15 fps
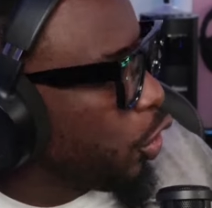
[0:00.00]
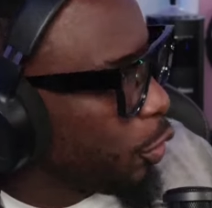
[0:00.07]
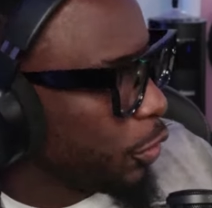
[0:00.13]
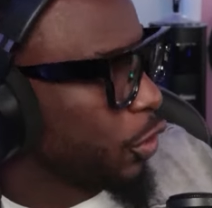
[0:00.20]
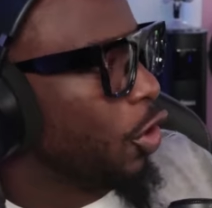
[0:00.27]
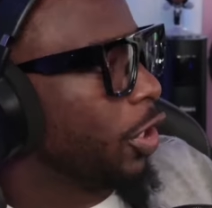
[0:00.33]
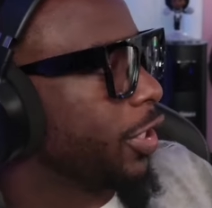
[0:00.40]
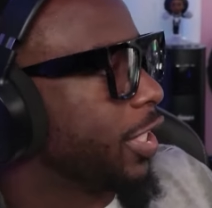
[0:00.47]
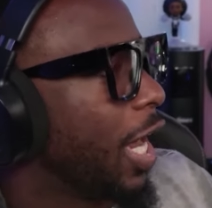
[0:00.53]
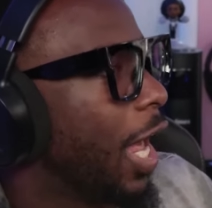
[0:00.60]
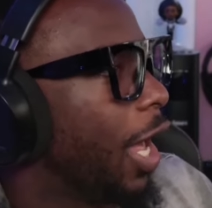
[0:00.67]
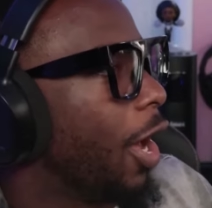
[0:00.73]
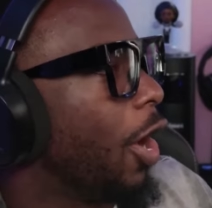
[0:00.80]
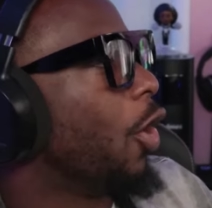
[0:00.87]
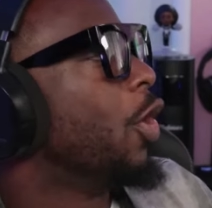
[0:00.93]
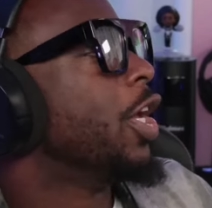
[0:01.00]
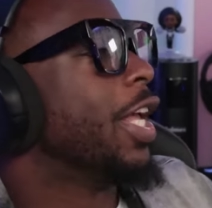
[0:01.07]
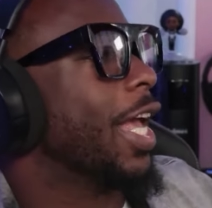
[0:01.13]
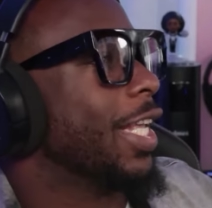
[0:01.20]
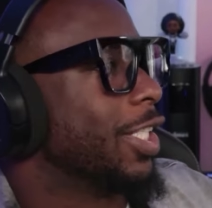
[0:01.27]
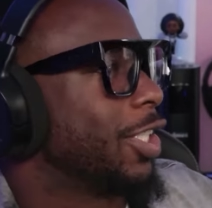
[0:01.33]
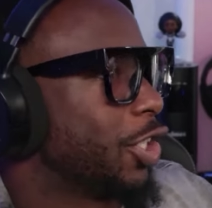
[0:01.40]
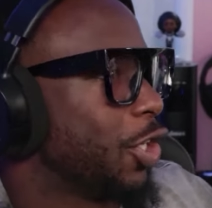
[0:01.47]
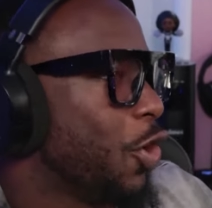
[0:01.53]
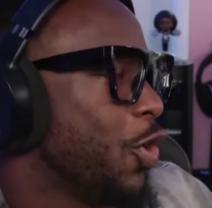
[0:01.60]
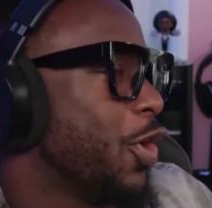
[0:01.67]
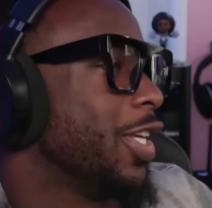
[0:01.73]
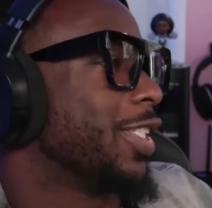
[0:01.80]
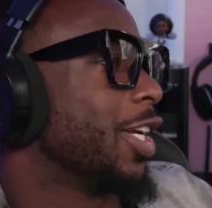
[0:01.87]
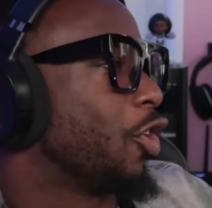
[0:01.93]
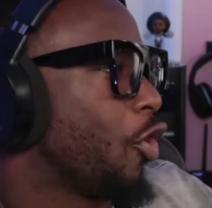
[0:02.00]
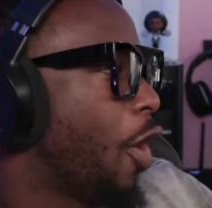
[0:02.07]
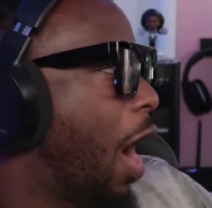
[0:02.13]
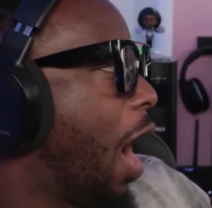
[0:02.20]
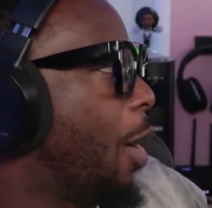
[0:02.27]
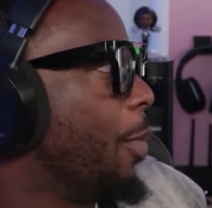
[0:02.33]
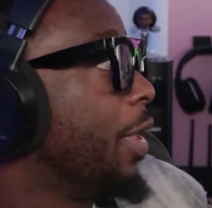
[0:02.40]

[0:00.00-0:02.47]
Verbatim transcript: you was going to tell as soon as, as the soon crime, got